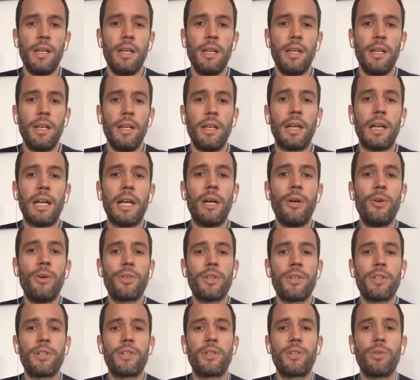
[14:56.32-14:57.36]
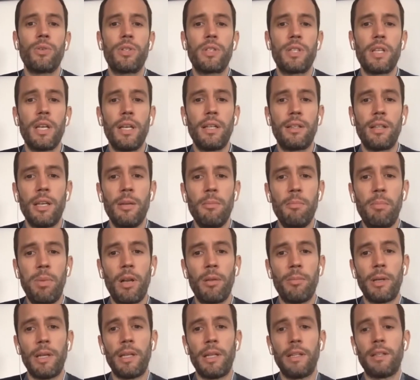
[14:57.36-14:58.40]
It allows us to set,
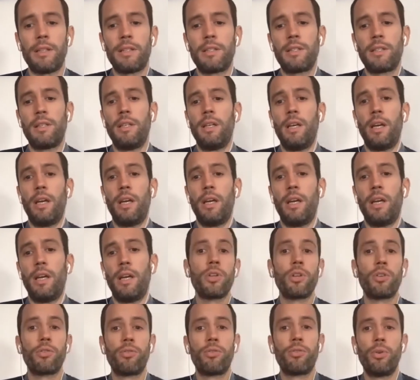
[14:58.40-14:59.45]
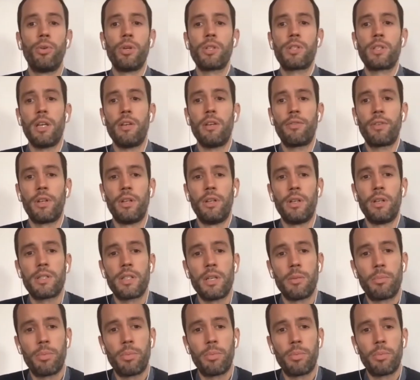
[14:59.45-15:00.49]
implement, and also enforce safeguards
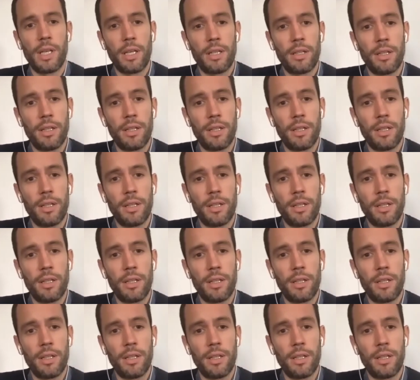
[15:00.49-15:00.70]
to protect the